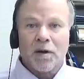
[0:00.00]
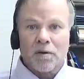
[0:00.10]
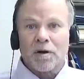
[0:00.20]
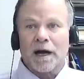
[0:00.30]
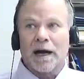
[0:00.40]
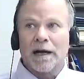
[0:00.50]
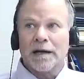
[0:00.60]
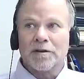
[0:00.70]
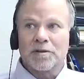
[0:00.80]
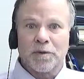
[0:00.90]
or
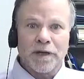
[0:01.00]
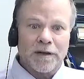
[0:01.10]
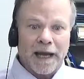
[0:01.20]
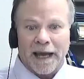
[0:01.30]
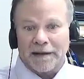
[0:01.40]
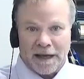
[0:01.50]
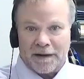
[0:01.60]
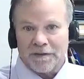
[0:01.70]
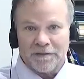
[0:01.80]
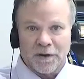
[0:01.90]
on Twitter at
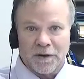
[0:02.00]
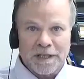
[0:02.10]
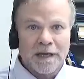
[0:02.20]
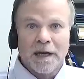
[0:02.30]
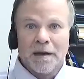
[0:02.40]
Kevin Folta.